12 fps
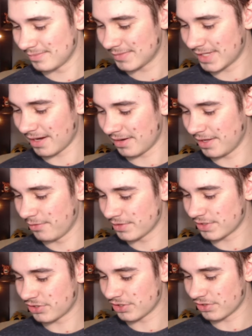Yeah, he
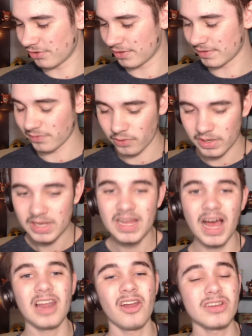was just on the floor.
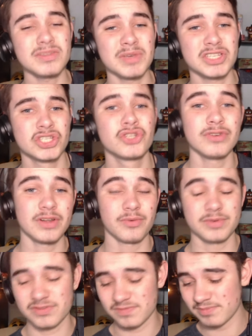I lost my streak,
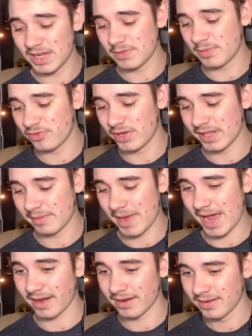which makes me really mad.